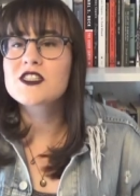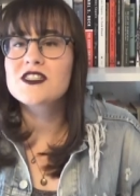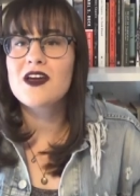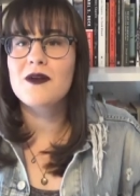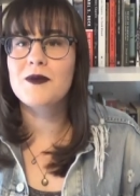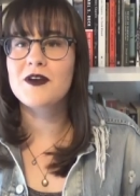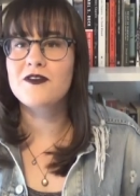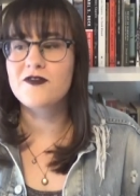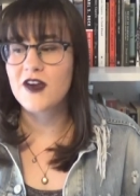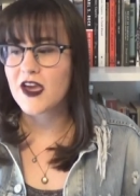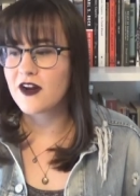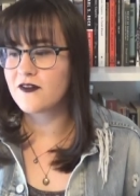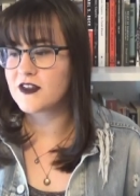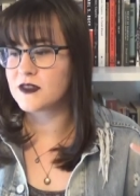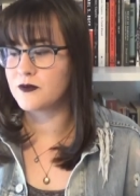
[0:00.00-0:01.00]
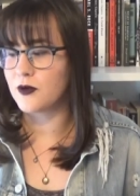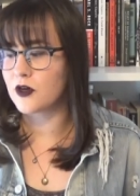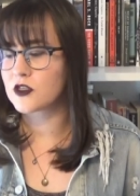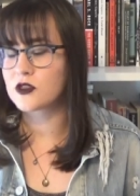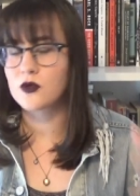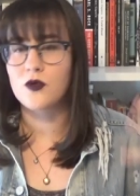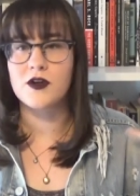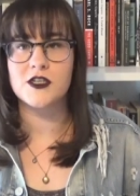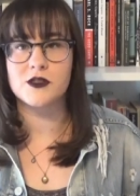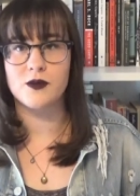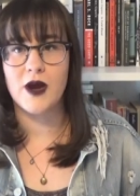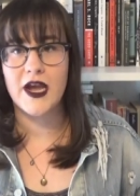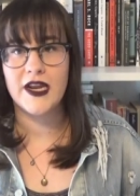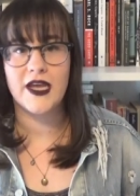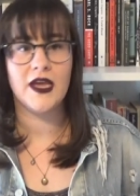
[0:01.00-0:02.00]
just not a big fan of his books or his
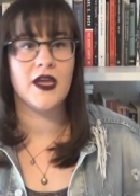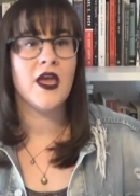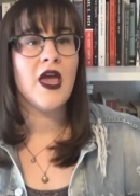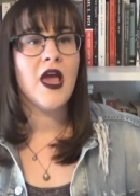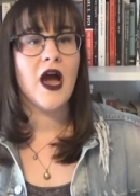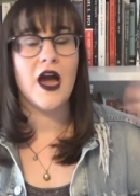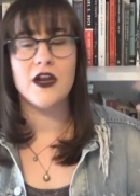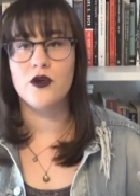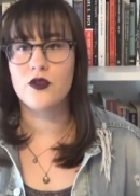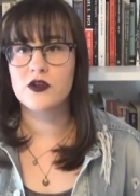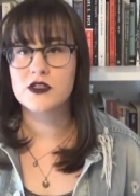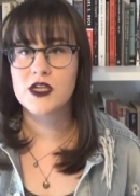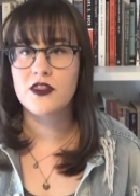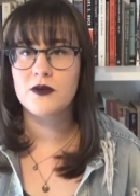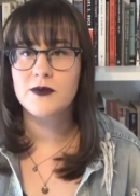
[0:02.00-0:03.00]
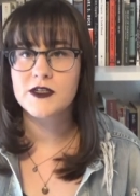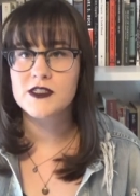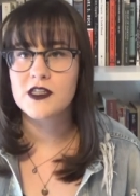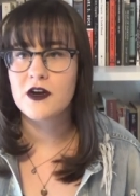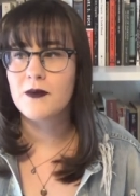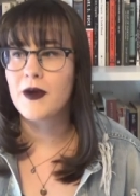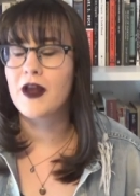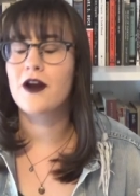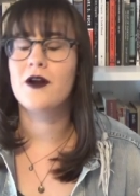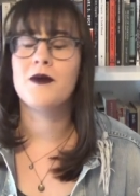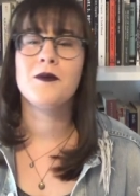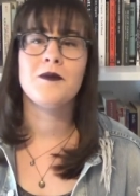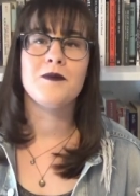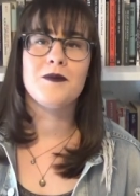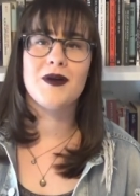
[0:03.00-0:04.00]
writing. I know there's other books that are better,
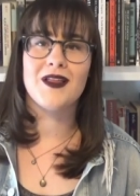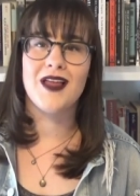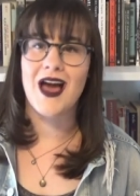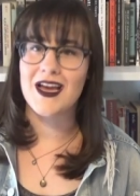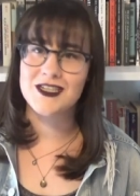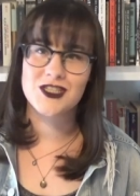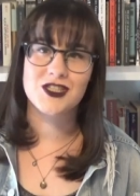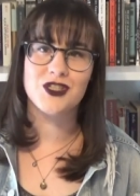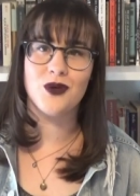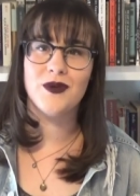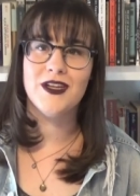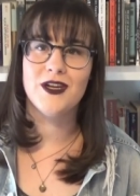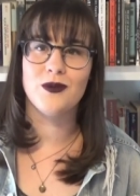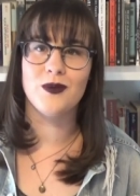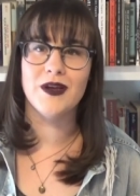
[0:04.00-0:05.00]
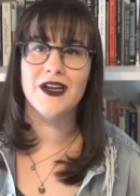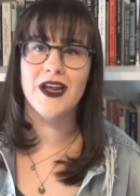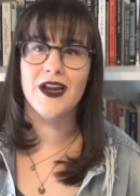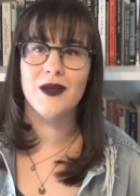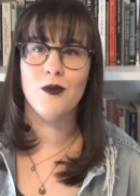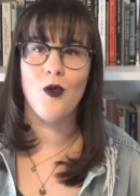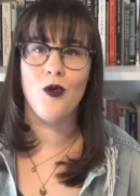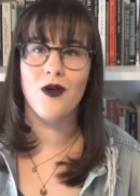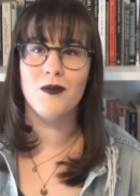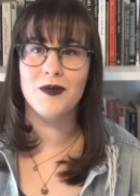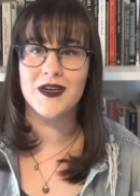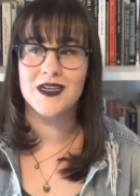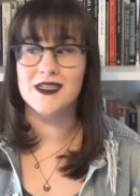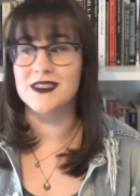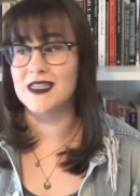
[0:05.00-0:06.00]
but I just don't need to read anymore
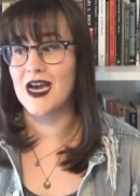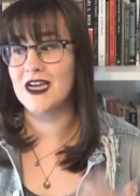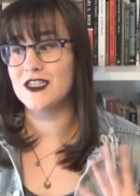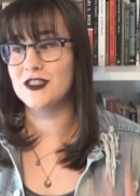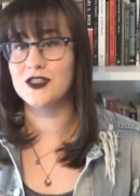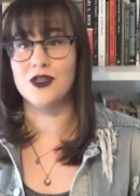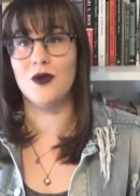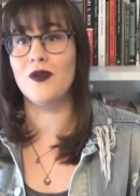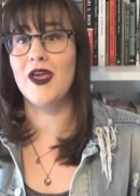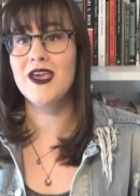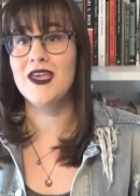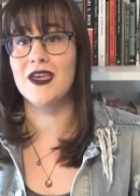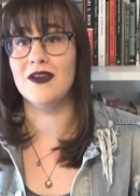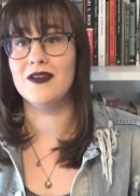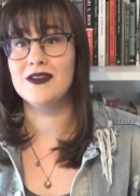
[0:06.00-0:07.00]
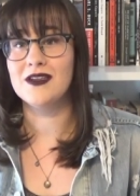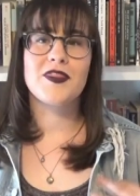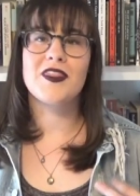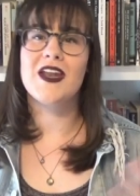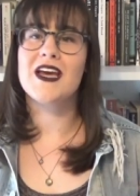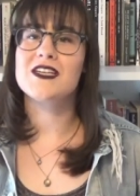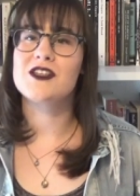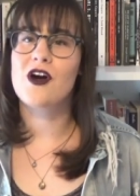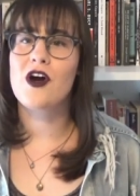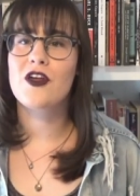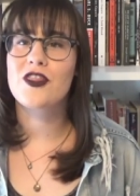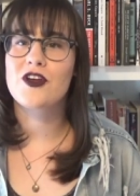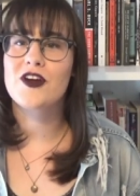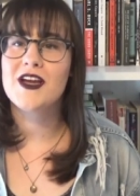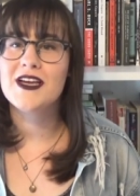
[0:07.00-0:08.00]
because I just don't like it. The next author